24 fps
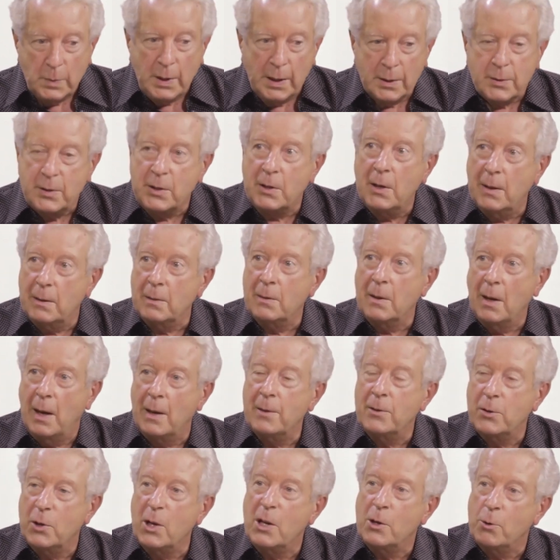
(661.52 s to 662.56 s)
is
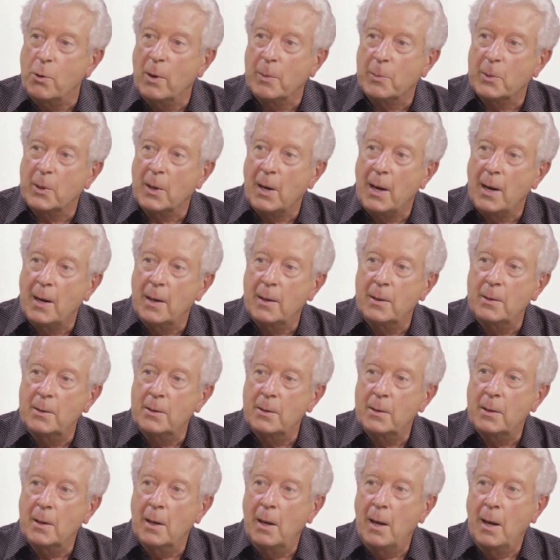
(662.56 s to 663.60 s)

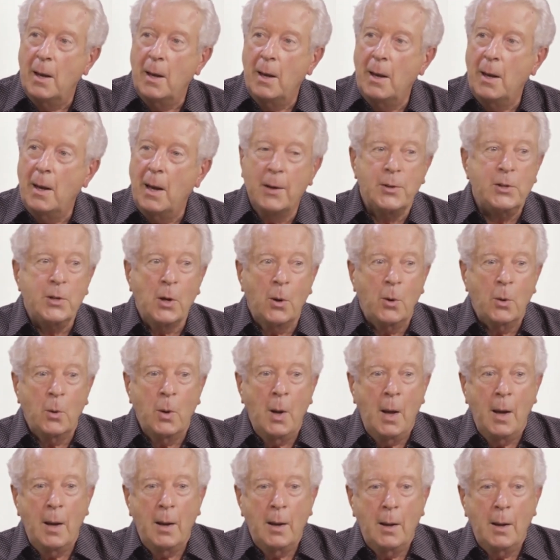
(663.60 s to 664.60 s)
decriminalized. And so